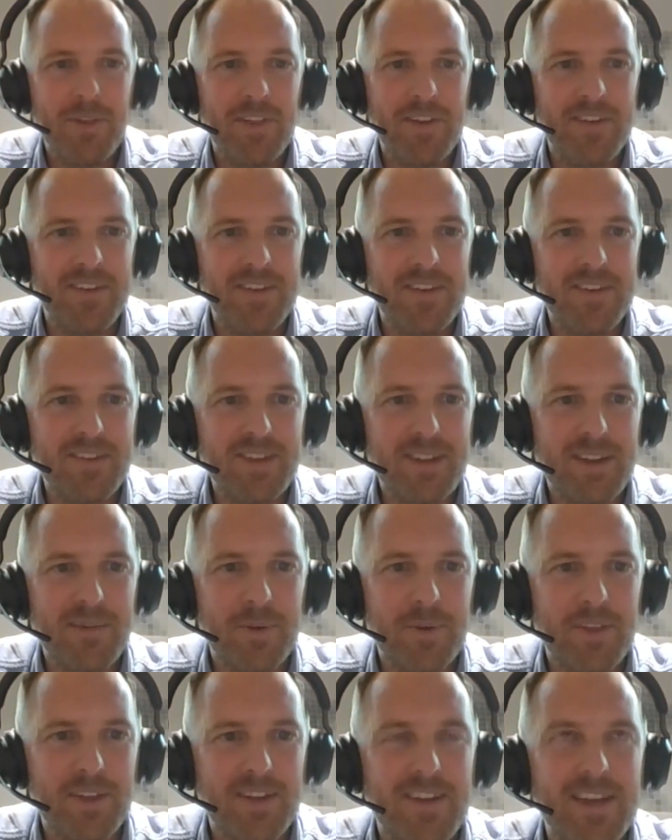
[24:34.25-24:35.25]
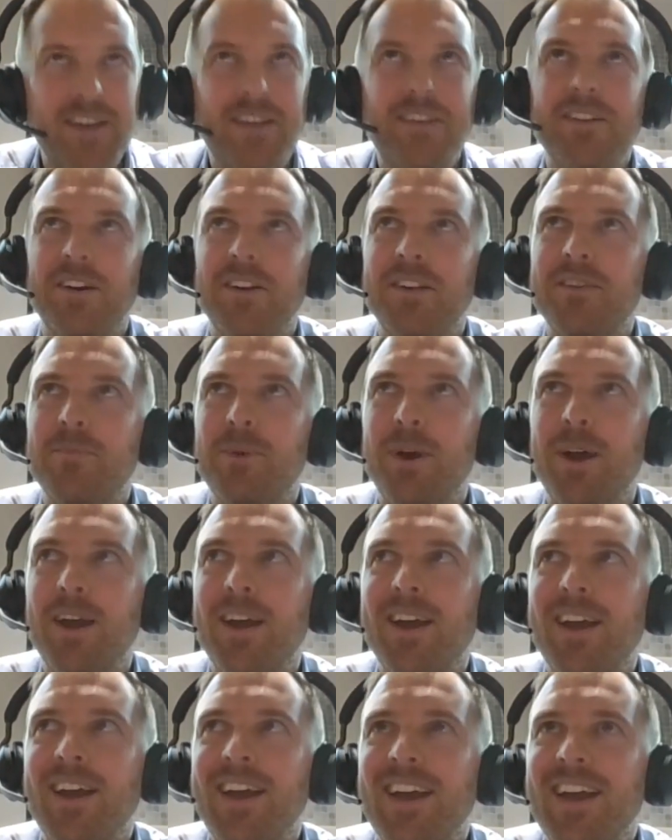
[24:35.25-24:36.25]
But there's this thing within data science
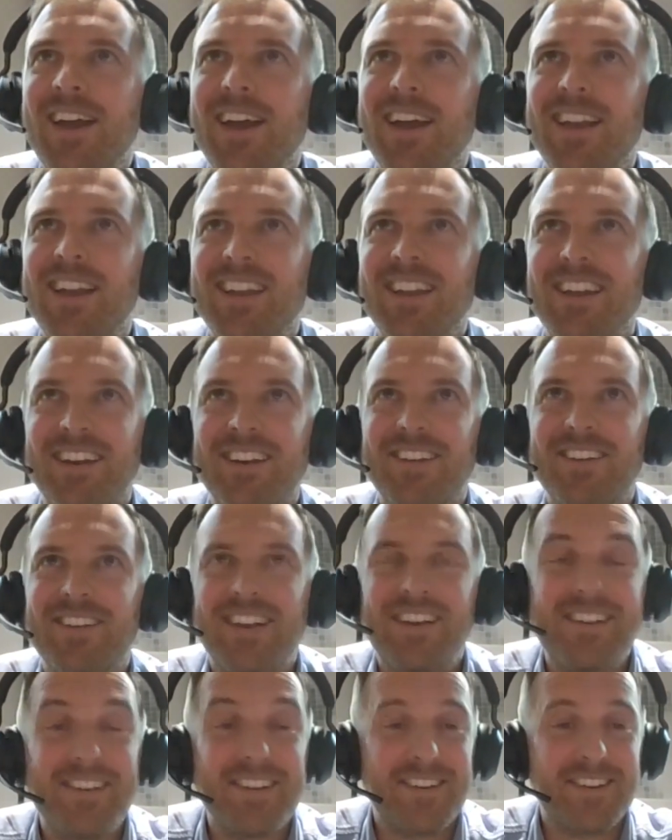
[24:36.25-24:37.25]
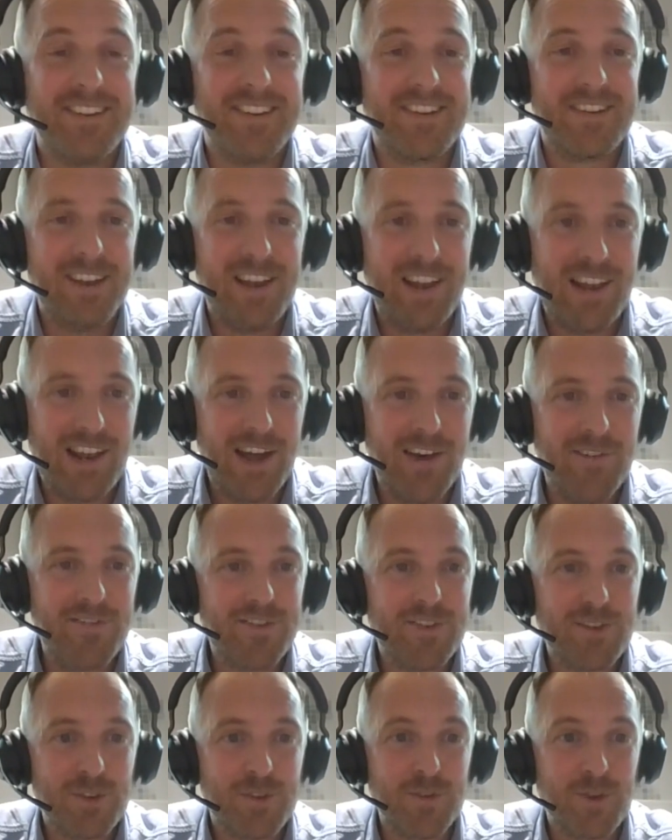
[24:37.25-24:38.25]
where like data scientists
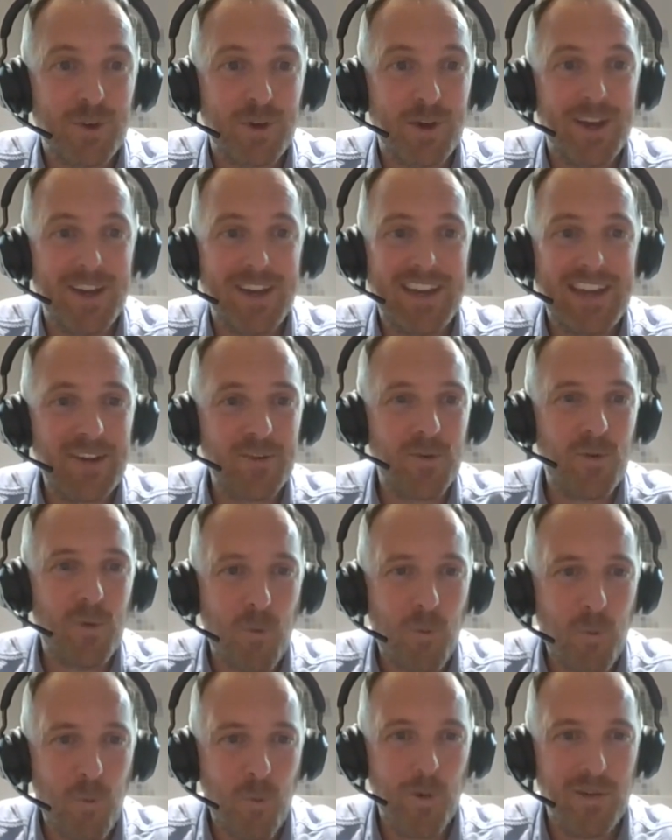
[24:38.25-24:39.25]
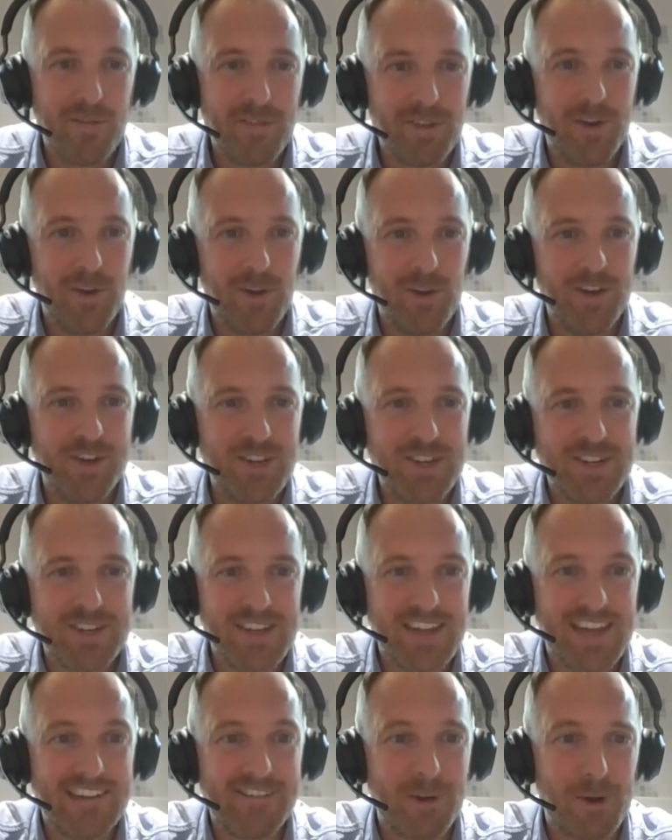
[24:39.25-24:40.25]
love to try and get all of the knowledge
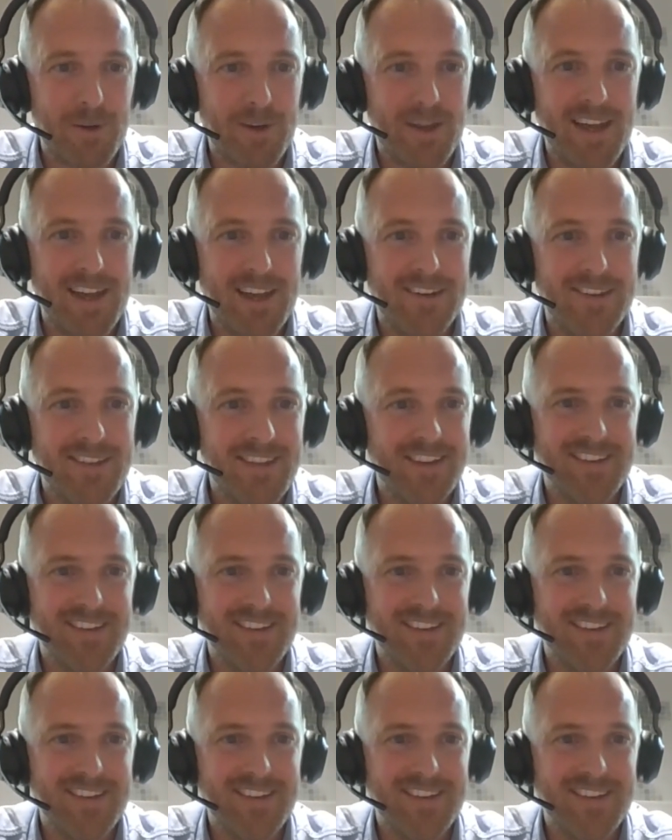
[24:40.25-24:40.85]
into their own head.